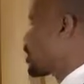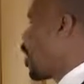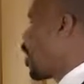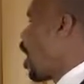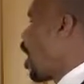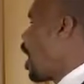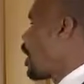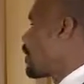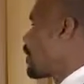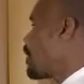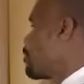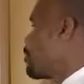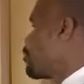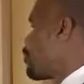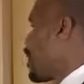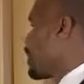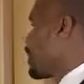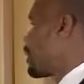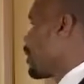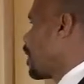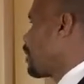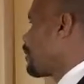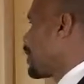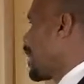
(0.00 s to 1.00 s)
or the breath
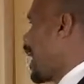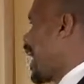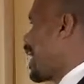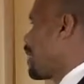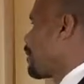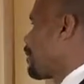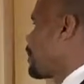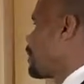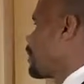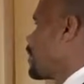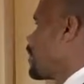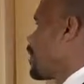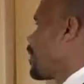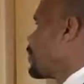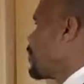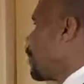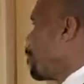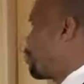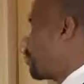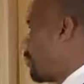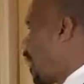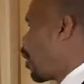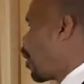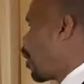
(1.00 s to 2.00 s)
of life, the
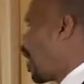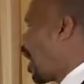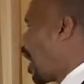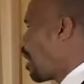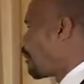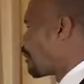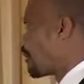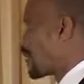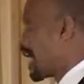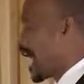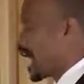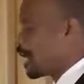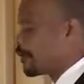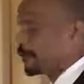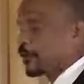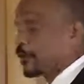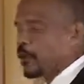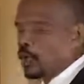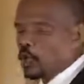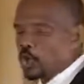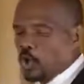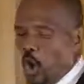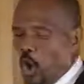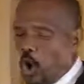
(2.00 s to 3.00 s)
power of life
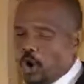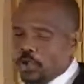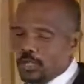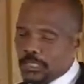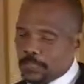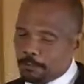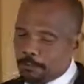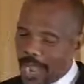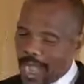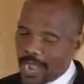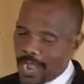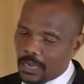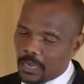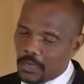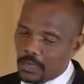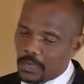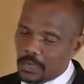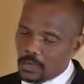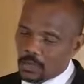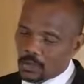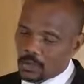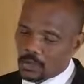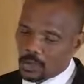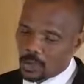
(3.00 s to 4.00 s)
goes back
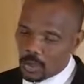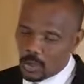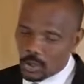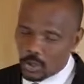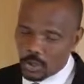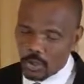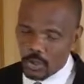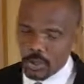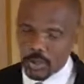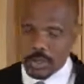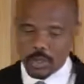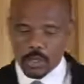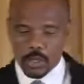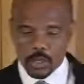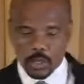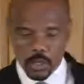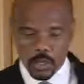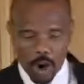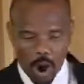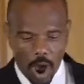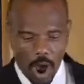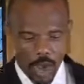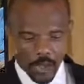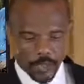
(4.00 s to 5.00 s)
to
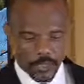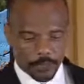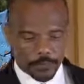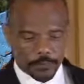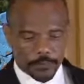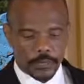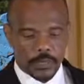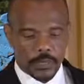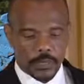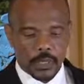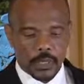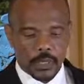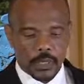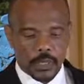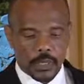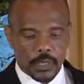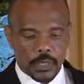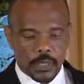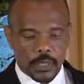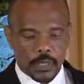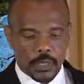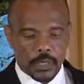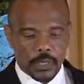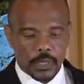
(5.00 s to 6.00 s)
God.
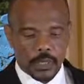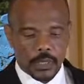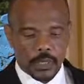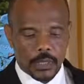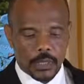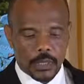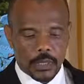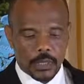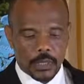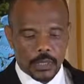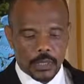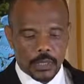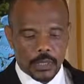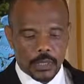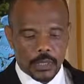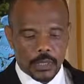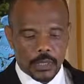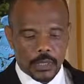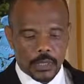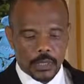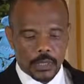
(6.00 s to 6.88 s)
Now, notice